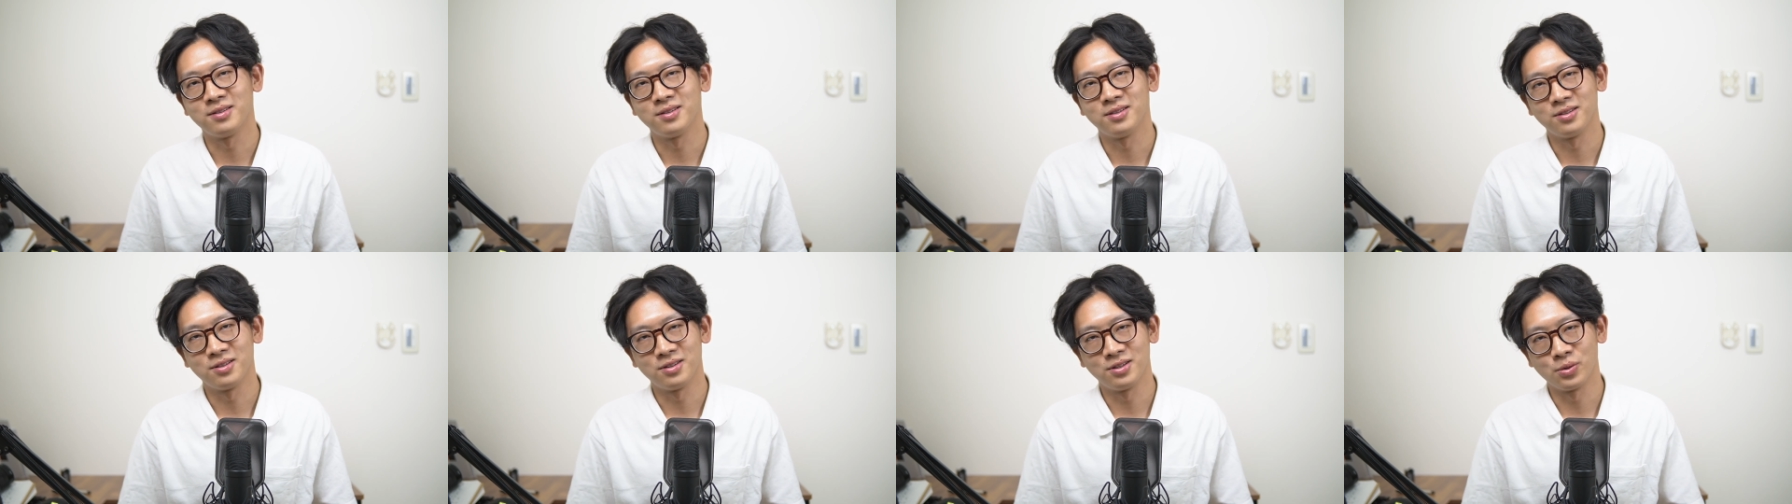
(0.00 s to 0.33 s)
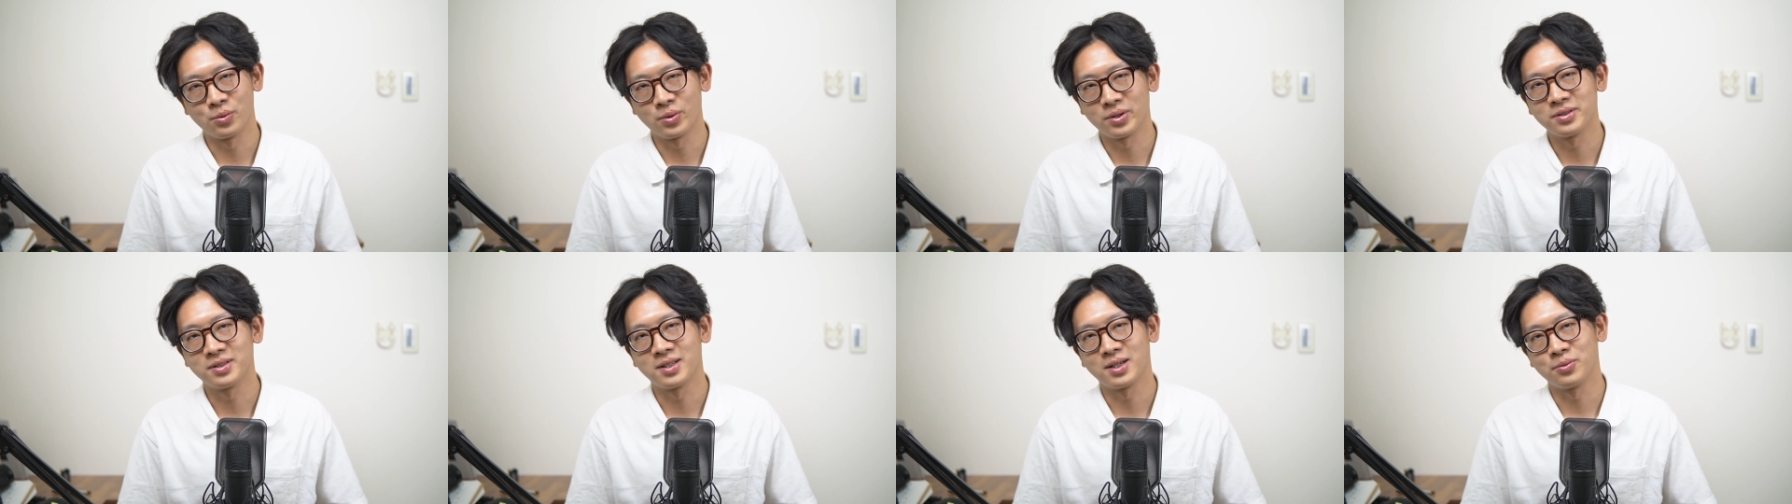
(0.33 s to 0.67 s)
the
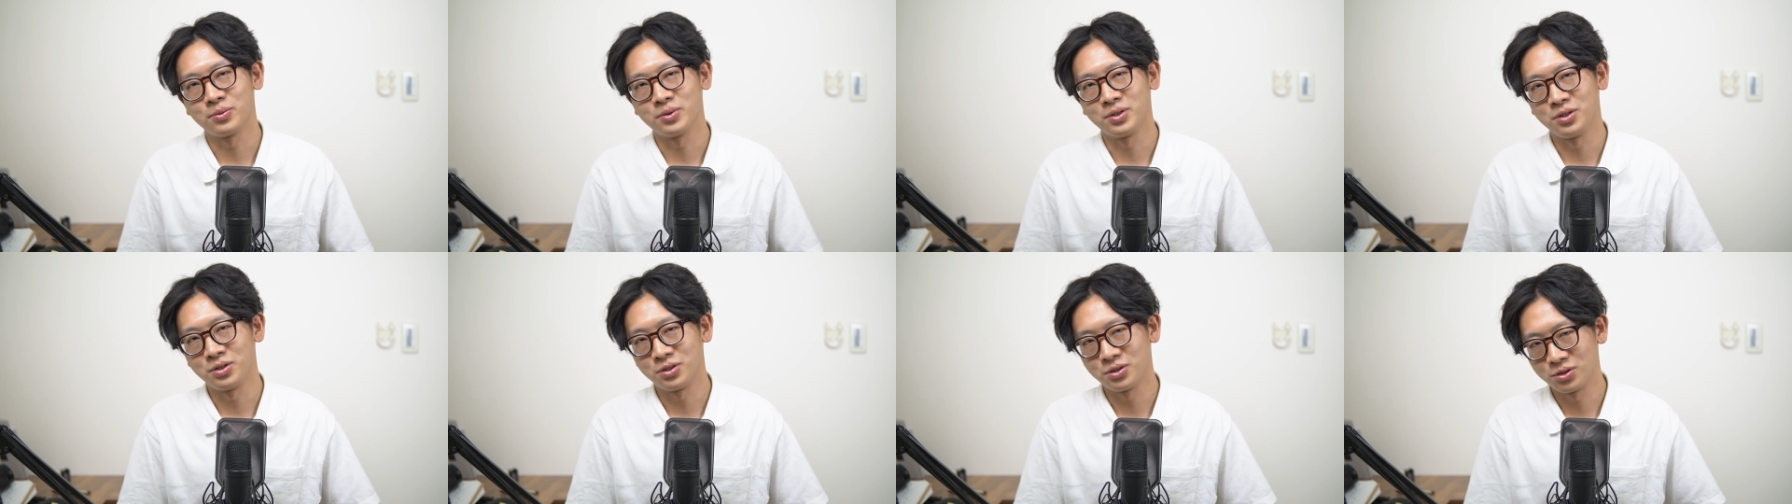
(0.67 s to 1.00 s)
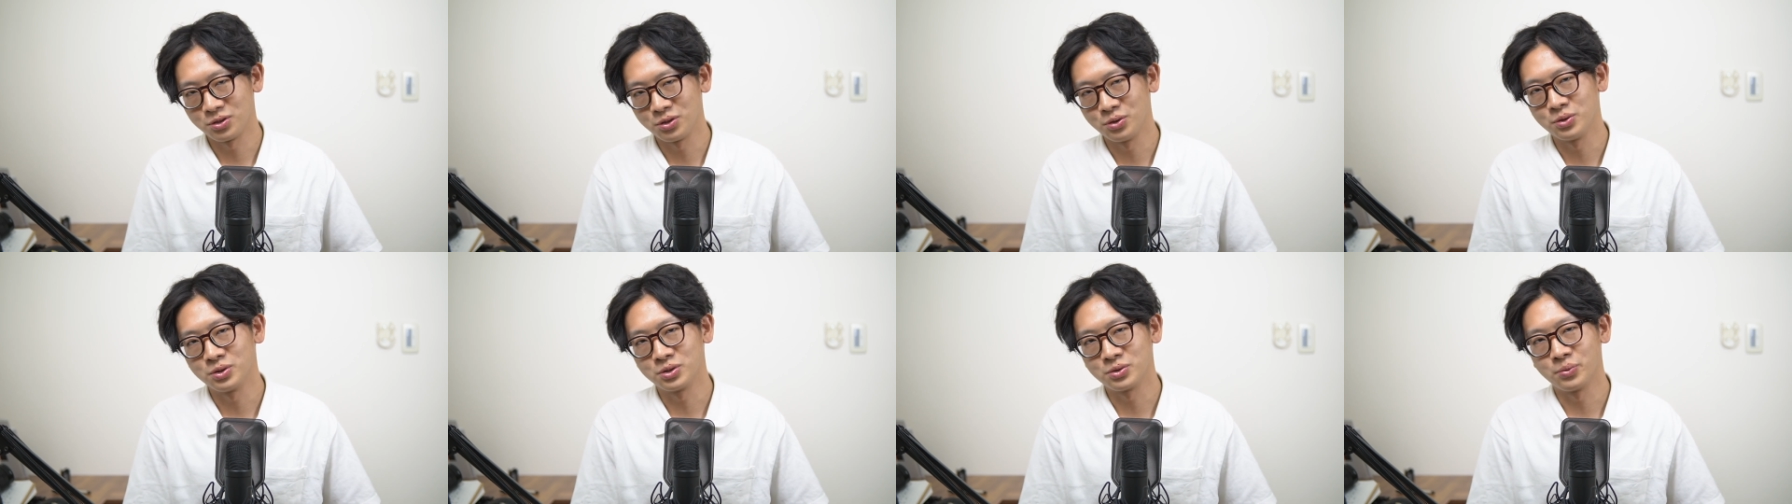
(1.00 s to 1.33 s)
one that we
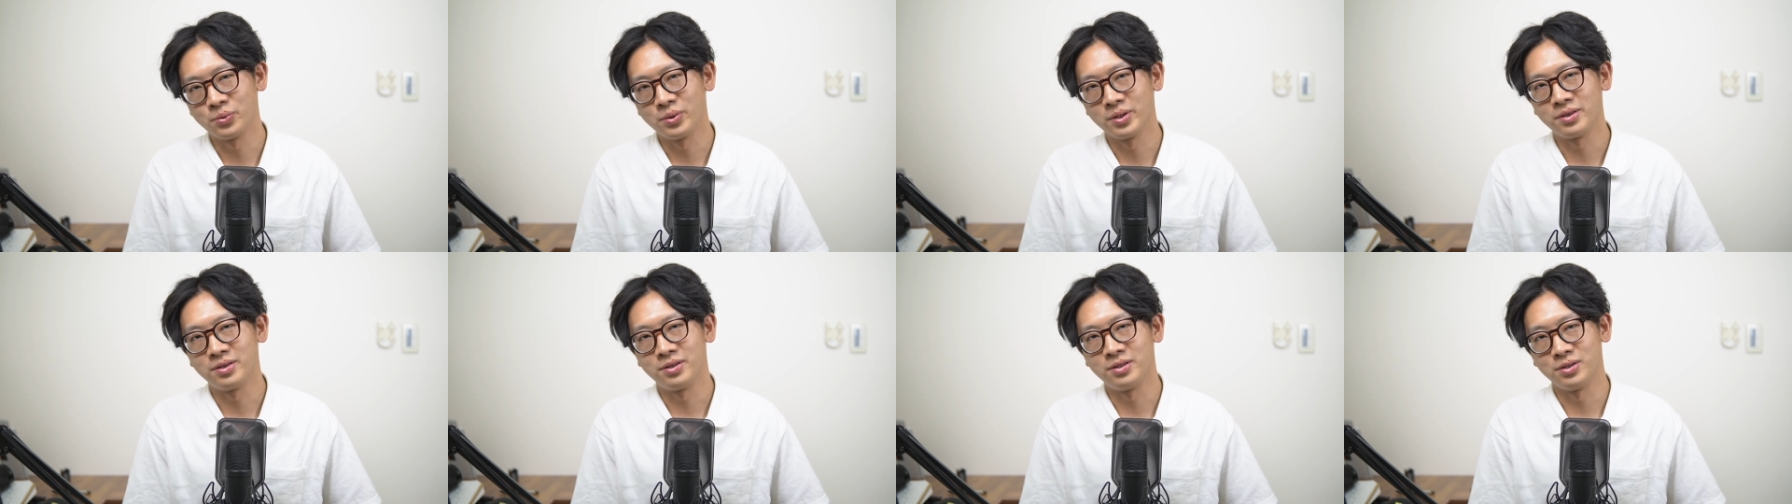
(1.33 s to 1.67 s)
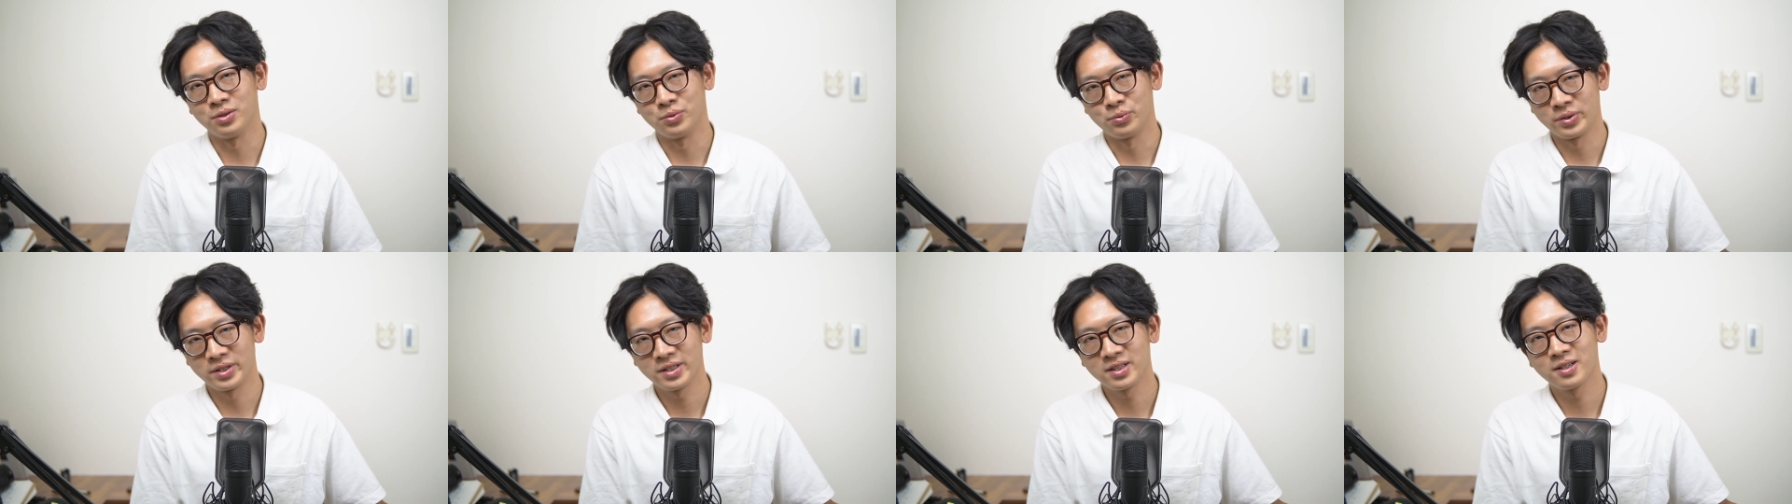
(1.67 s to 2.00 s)
use with the
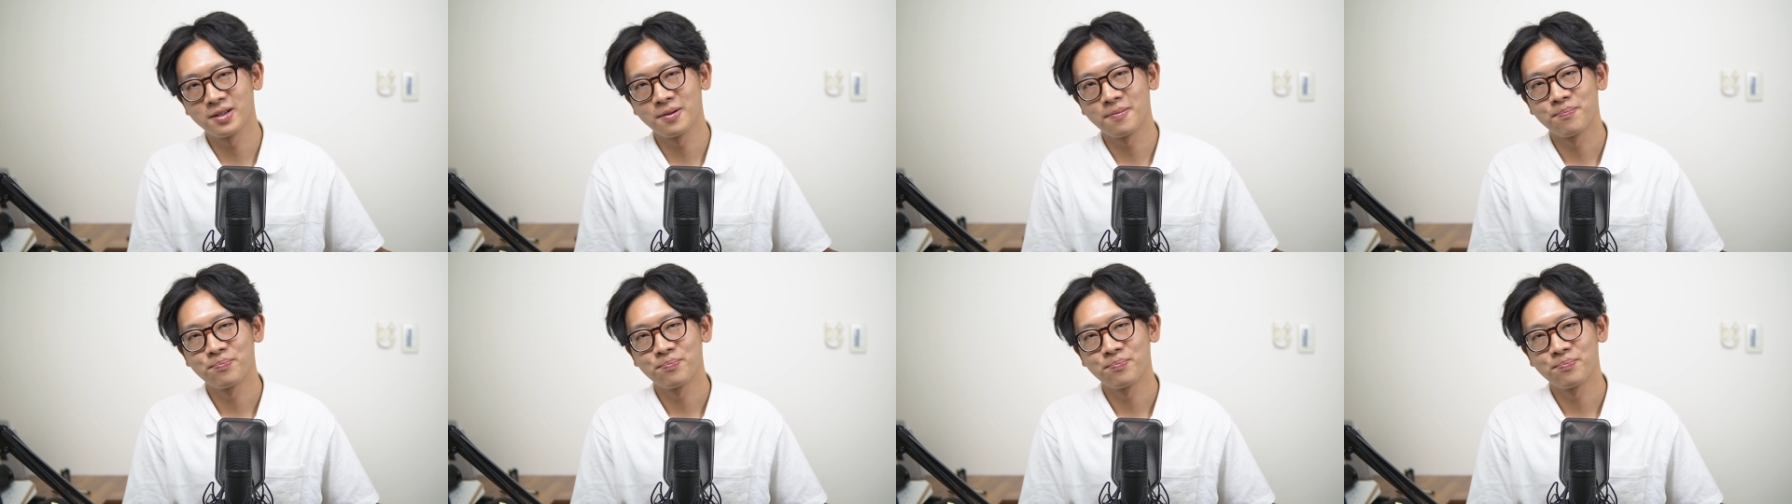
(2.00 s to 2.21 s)
rig.